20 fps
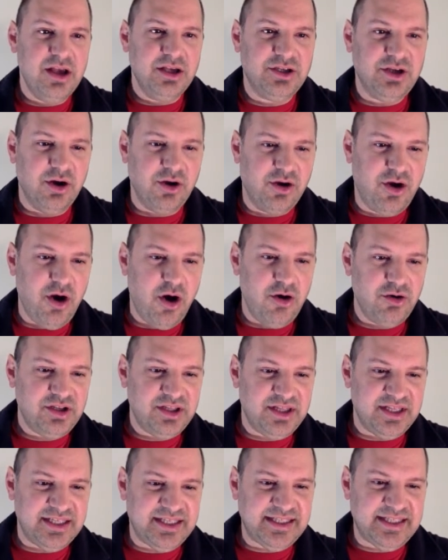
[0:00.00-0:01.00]
So go
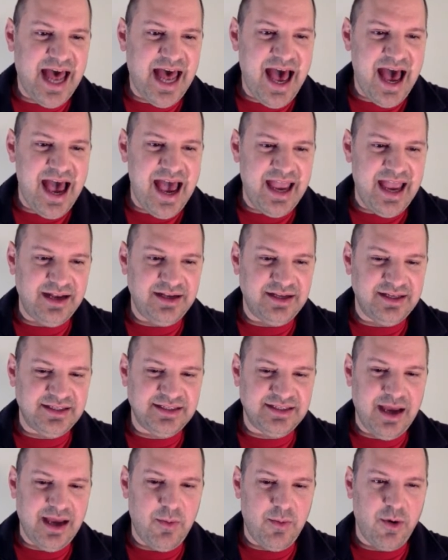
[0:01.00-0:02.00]
to the side
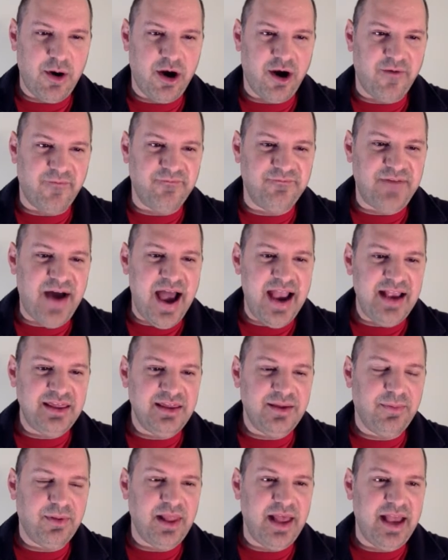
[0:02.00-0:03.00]
somewhere,
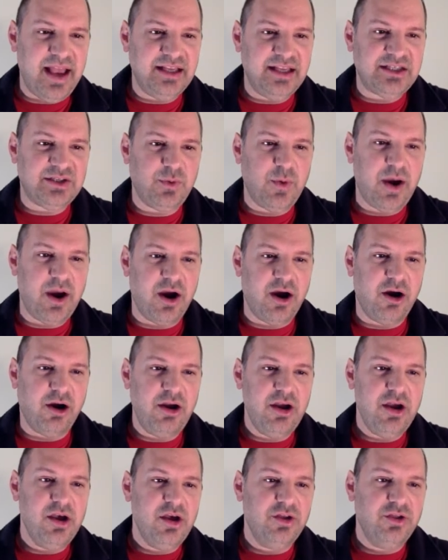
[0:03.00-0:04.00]
find the place
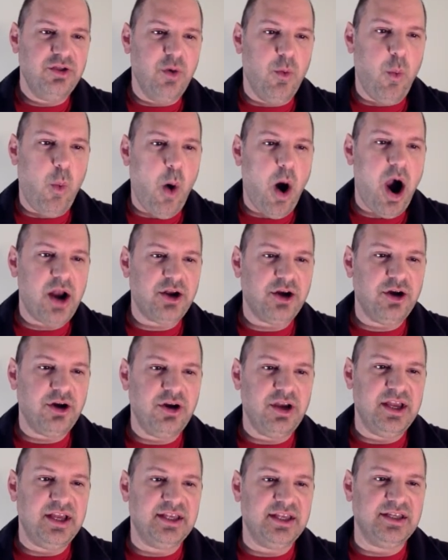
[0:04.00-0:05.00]
where the
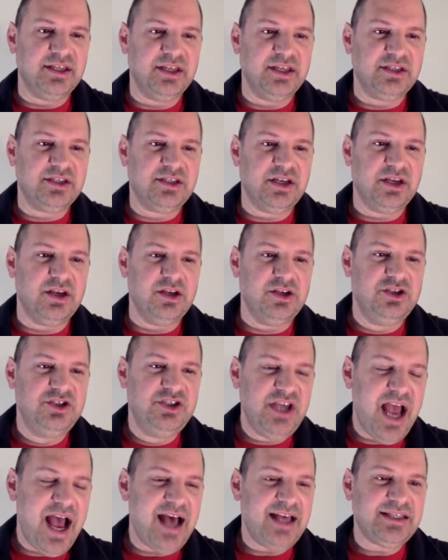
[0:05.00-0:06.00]
water is
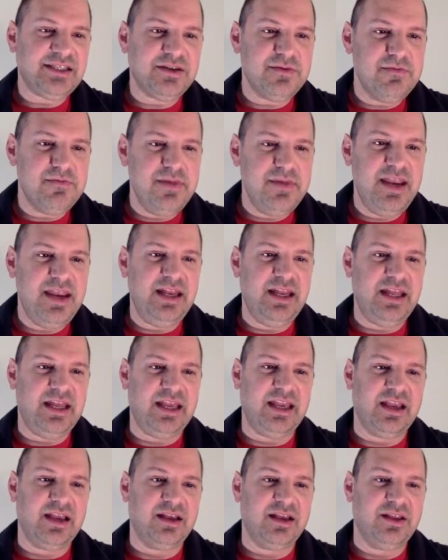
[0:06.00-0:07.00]
just
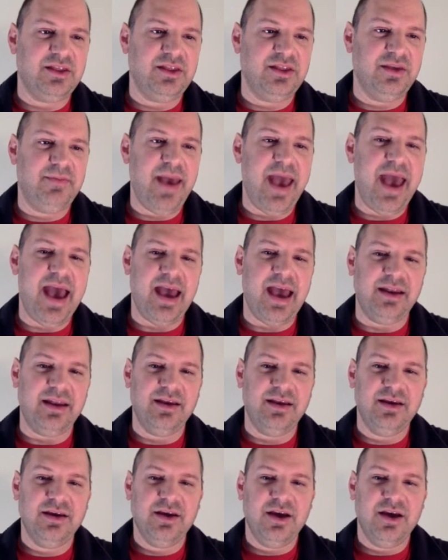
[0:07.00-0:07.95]
meeting the bed.